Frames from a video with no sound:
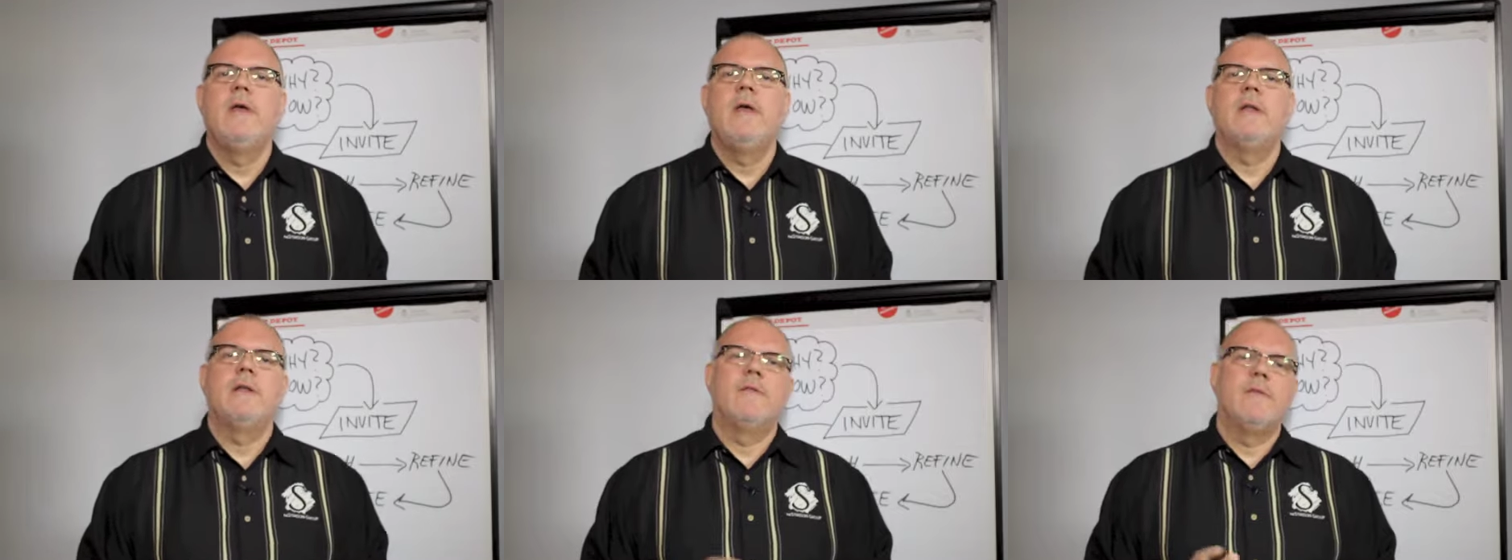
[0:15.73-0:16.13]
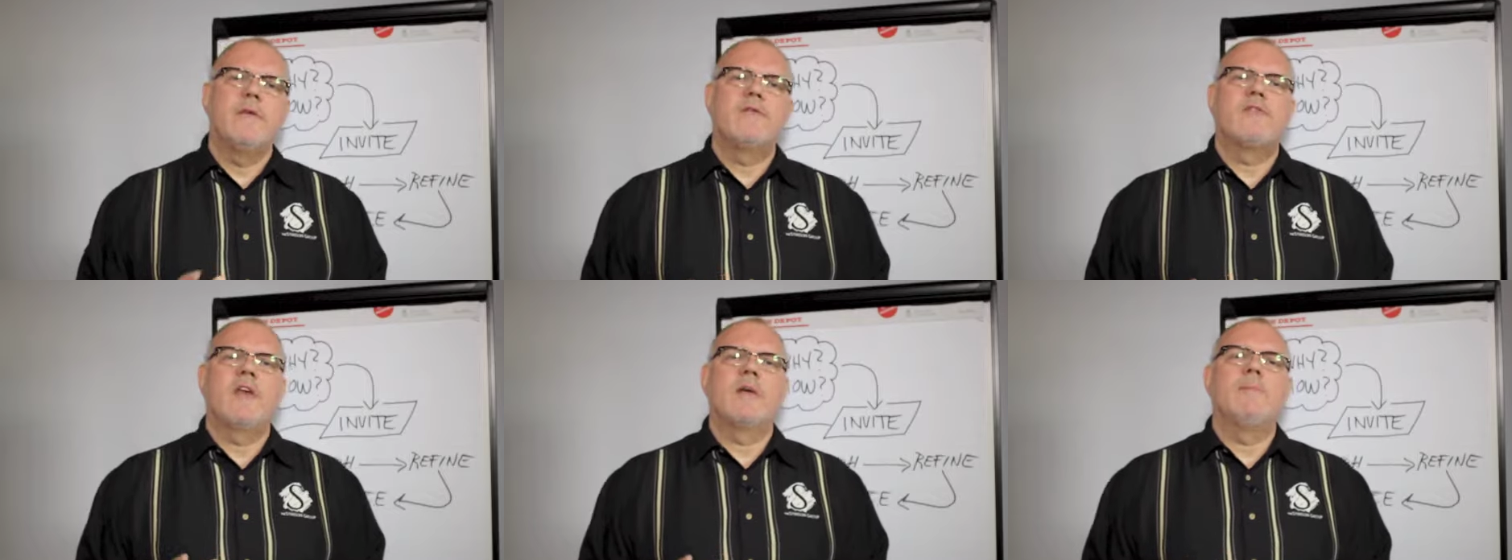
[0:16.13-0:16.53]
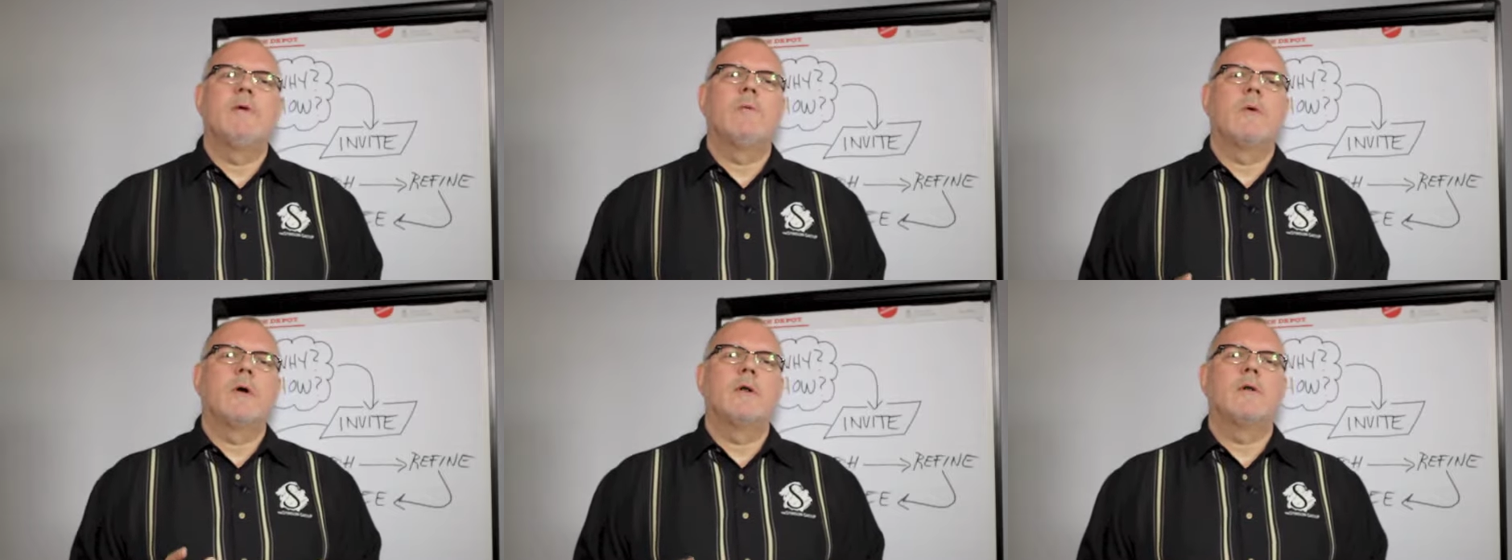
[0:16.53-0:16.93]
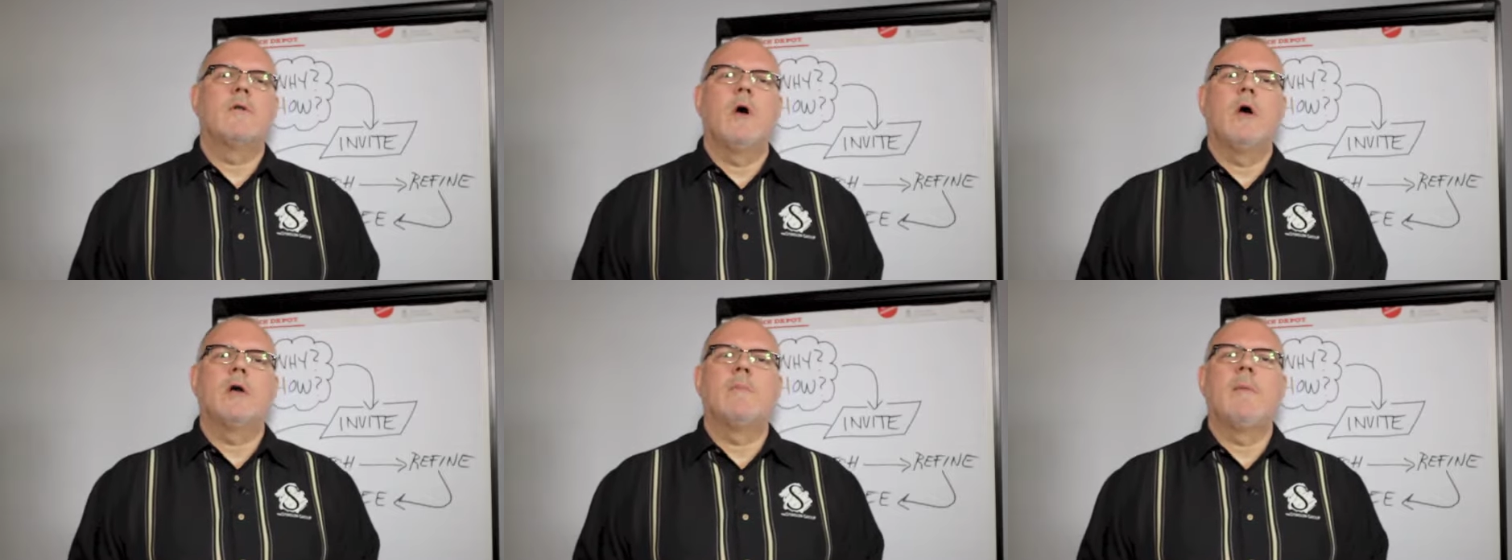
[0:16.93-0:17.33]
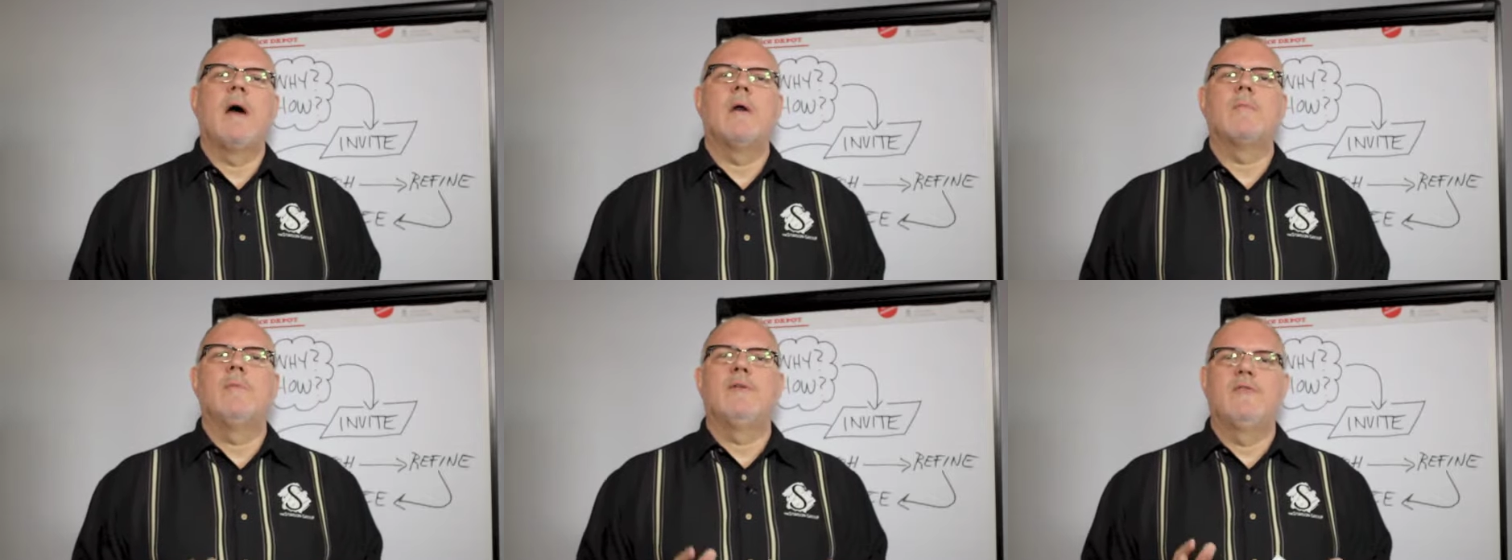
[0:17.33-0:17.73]
and in this segment we're going to talk
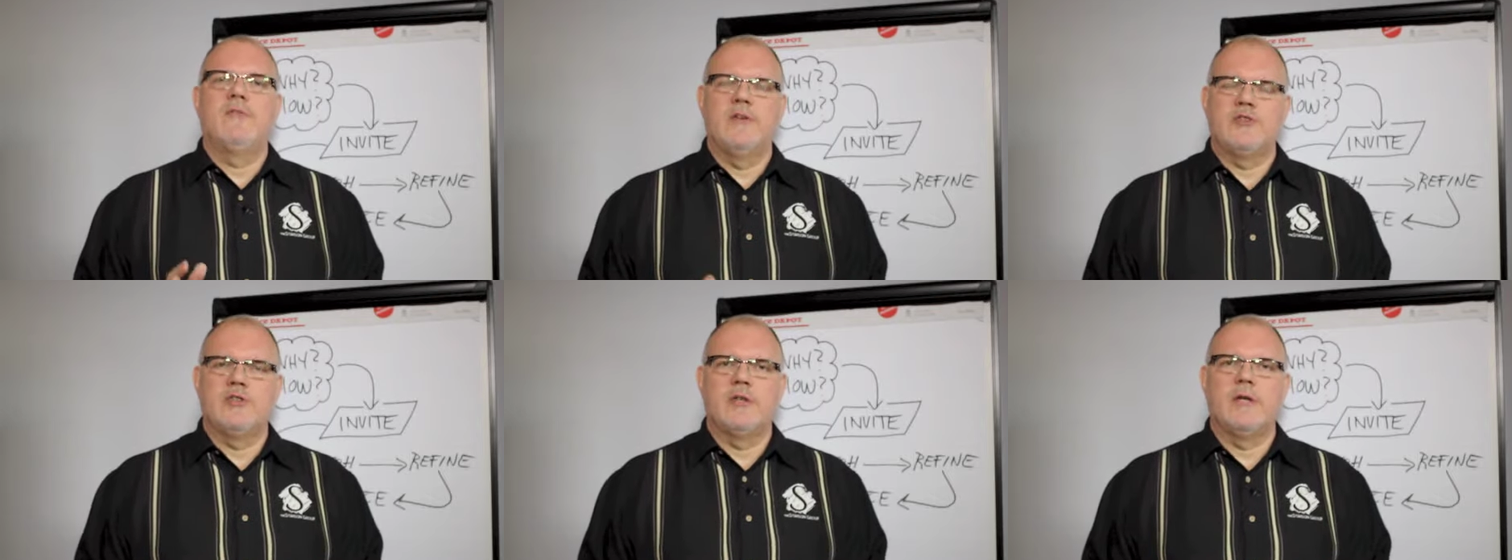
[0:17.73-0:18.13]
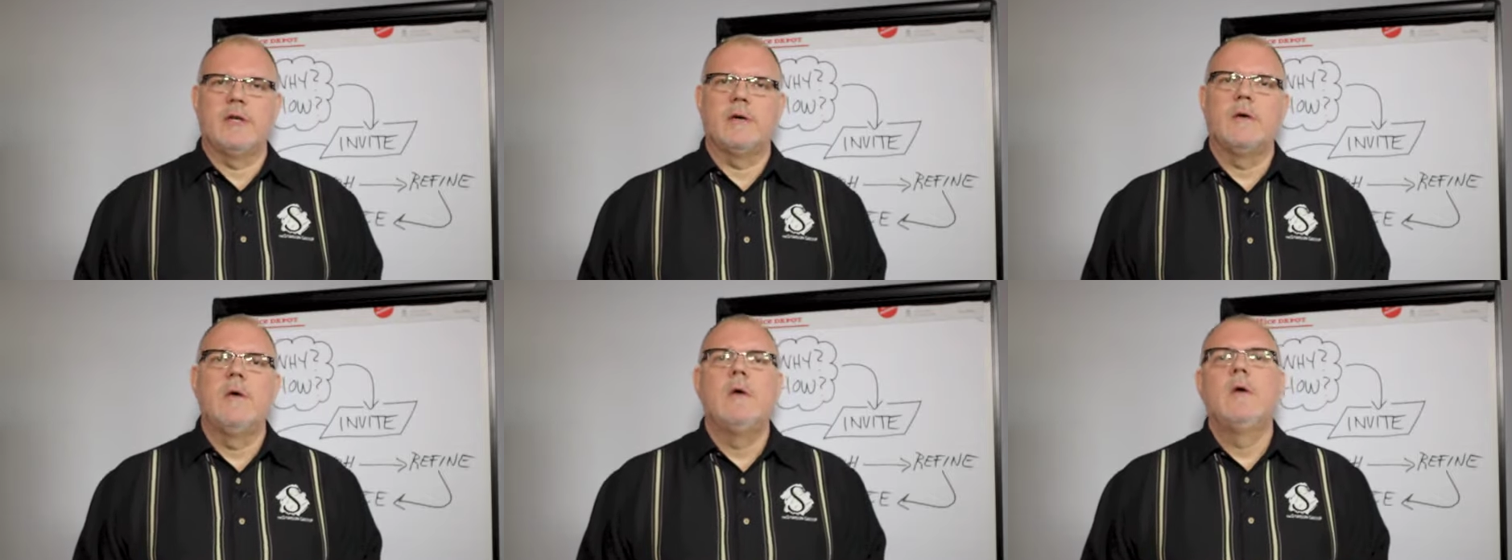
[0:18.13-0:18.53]
about positioning.